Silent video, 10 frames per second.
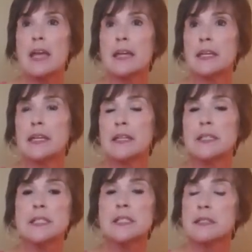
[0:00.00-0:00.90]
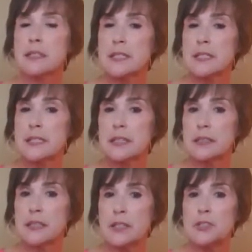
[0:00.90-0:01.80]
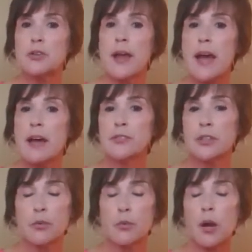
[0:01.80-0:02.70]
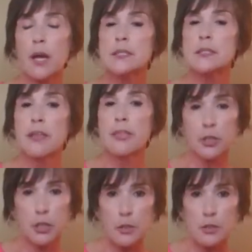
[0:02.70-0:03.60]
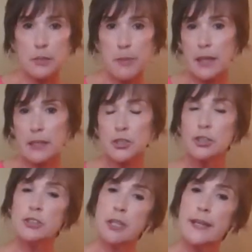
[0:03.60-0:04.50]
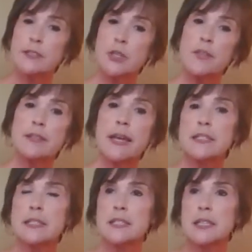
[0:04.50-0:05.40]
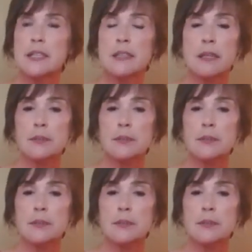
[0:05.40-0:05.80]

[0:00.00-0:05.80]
is going to send a draft of what the closing package looks like so that they can see